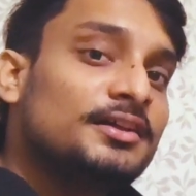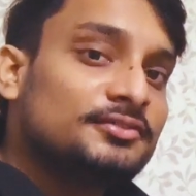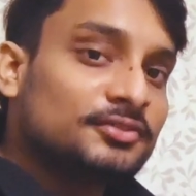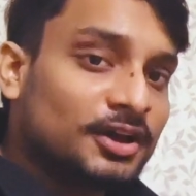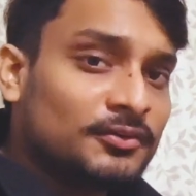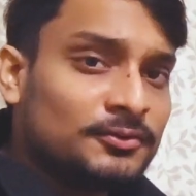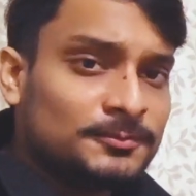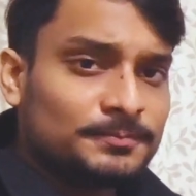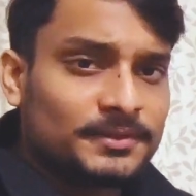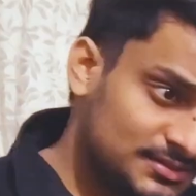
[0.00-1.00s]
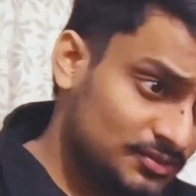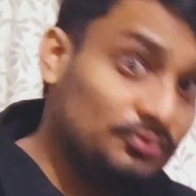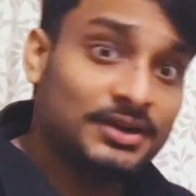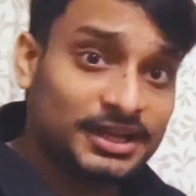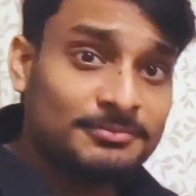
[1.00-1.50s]
So now
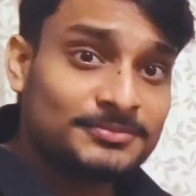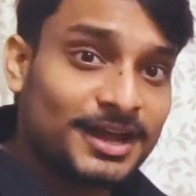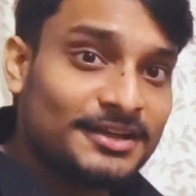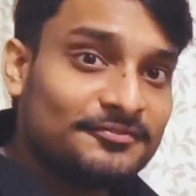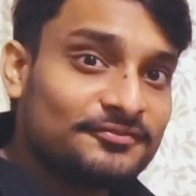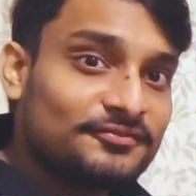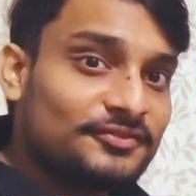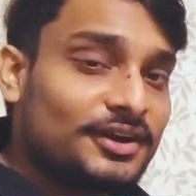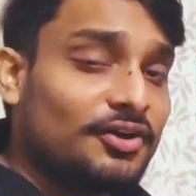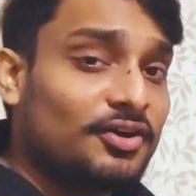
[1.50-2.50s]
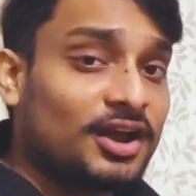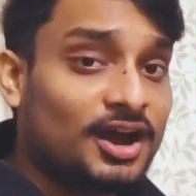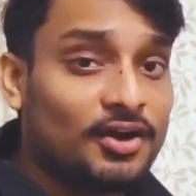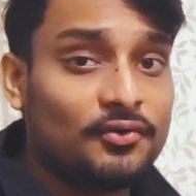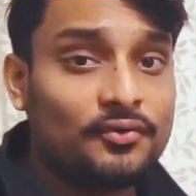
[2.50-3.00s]
do a deep dive on
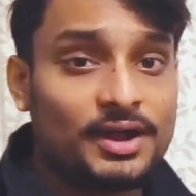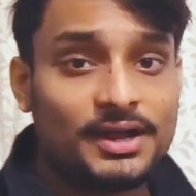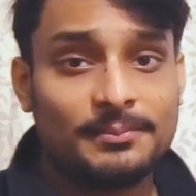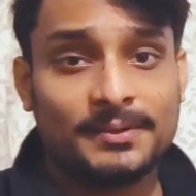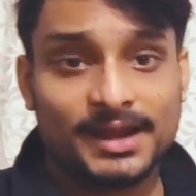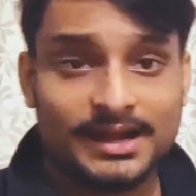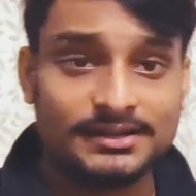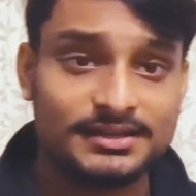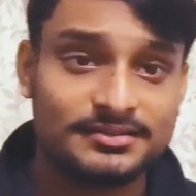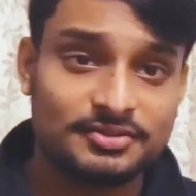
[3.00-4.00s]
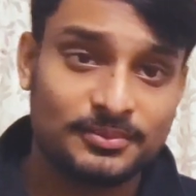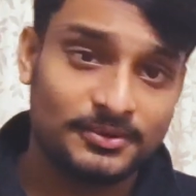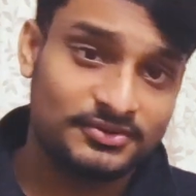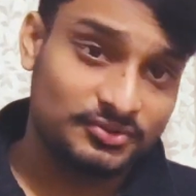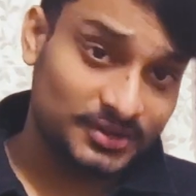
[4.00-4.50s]
how I have cracked this
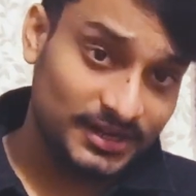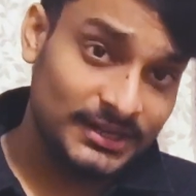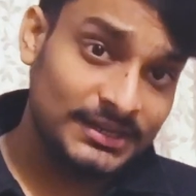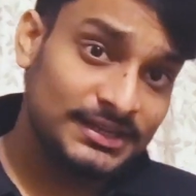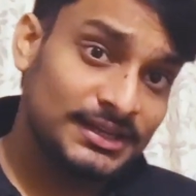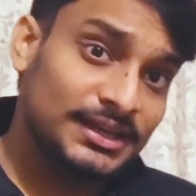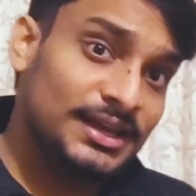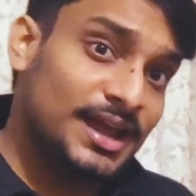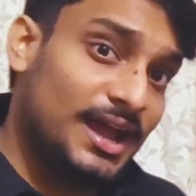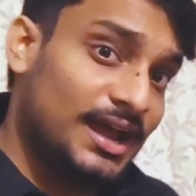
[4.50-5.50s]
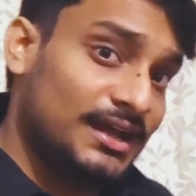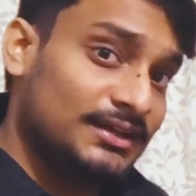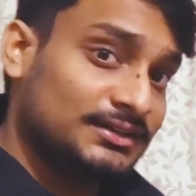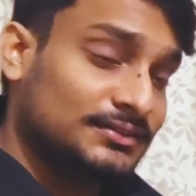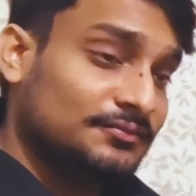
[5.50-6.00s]
opportunity
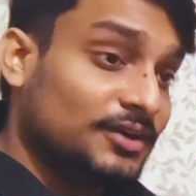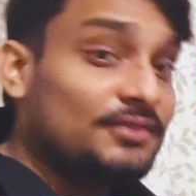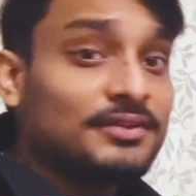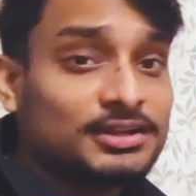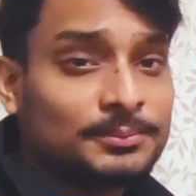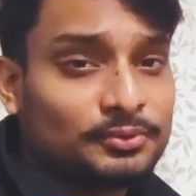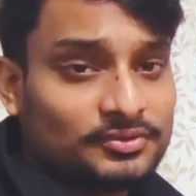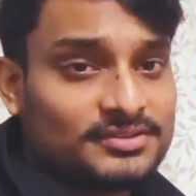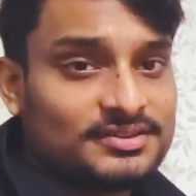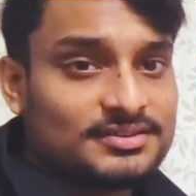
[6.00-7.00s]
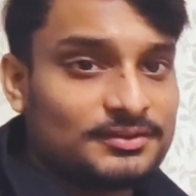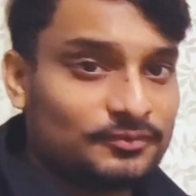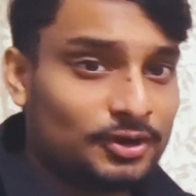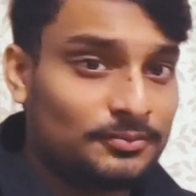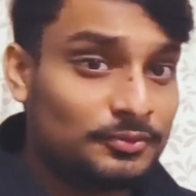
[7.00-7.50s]
and what were the processes
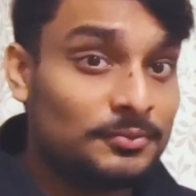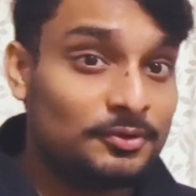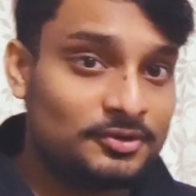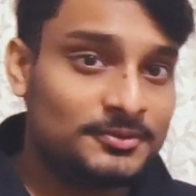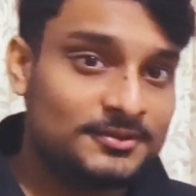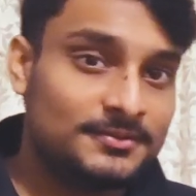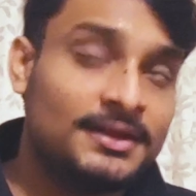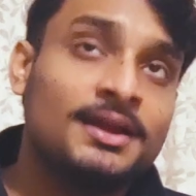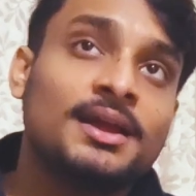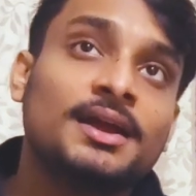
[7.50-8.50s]
involved to be more specific.